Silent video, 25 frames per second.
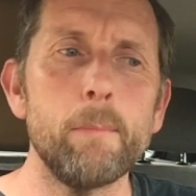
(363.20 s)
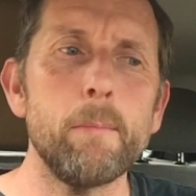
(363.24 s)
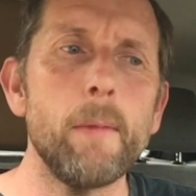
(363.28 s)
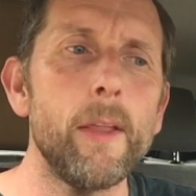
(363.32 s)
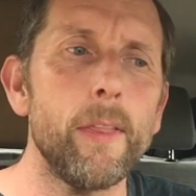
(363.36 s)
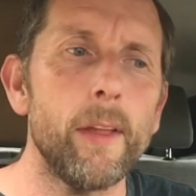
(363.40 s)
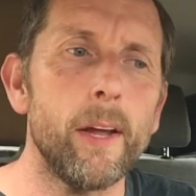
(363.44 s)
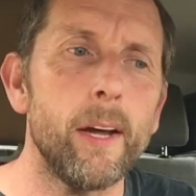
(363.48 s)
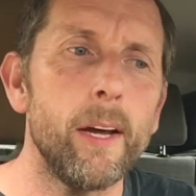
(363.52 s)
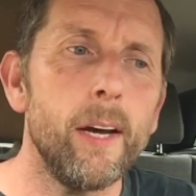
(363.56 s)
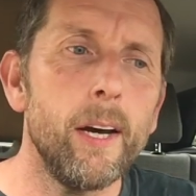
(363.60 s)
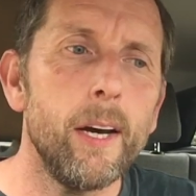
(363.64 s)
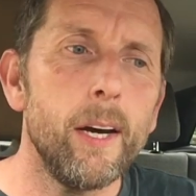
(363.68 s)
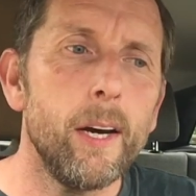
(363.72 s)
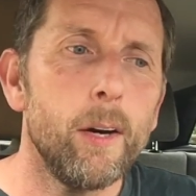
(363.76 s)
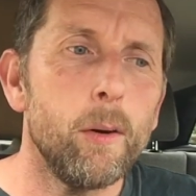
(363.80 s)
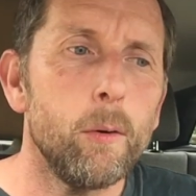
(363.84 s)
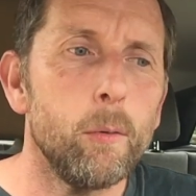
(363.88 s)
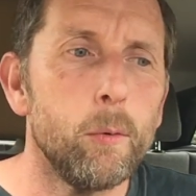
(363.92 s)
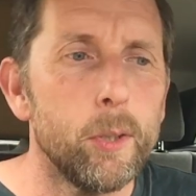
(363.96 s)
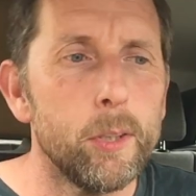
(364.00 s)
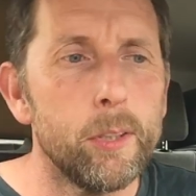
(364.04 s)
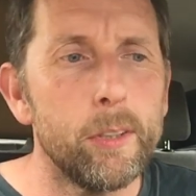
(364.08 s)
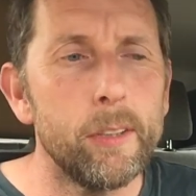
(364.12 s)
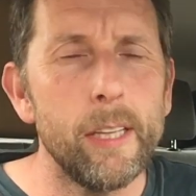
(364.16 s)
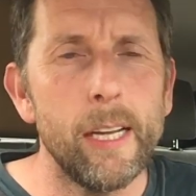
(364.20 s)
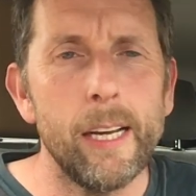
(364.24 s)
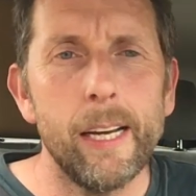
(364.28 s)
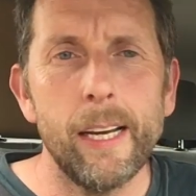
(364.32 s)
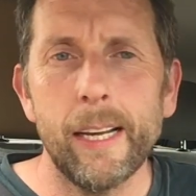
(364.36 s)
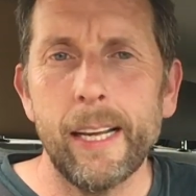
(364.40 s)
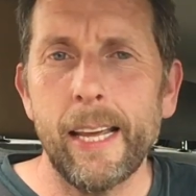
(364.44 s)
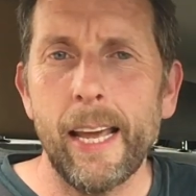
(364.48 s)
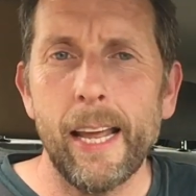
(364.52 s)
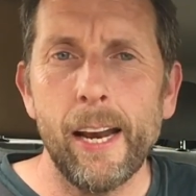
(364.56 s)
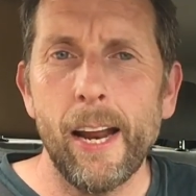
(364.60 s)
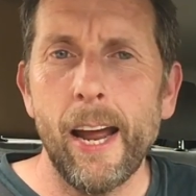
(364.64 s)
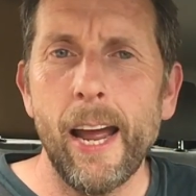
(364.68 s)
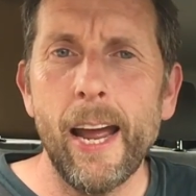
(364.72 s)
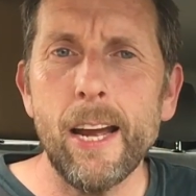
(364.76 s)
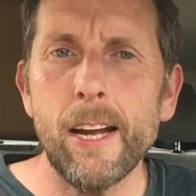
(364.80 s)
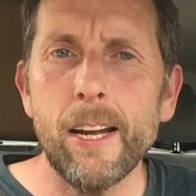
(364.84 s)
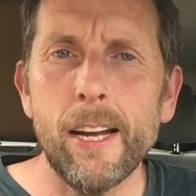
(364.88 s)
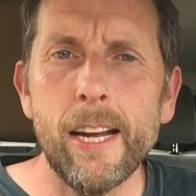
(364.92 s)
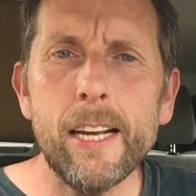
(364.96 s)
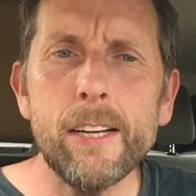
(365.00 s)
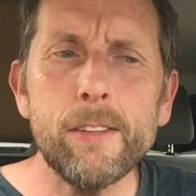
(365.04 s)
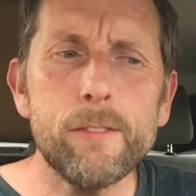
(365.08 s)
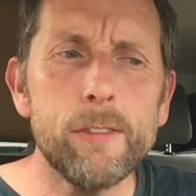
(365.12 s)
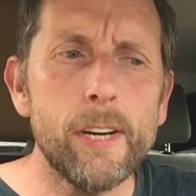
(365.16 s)
mother would get a
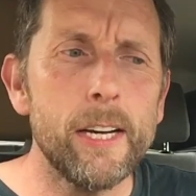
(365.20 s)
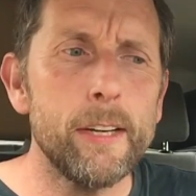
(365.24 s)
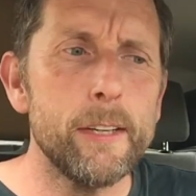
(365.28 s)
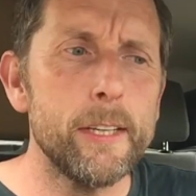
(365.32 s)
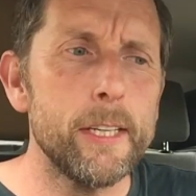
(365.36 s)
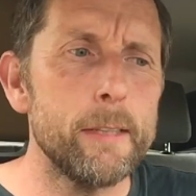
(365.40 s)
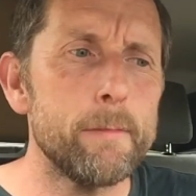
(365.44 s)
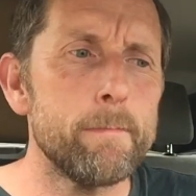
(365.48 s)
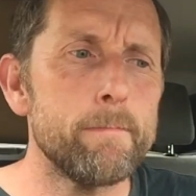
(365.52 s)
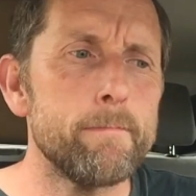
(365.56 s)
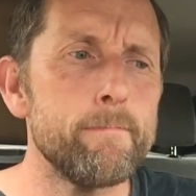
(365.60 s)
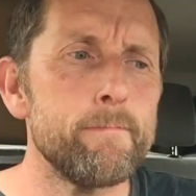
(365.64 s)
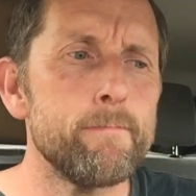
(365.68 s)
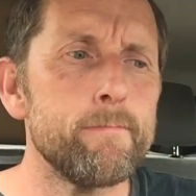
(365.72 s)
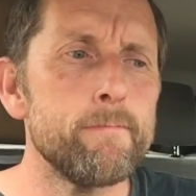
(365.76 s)
head around it.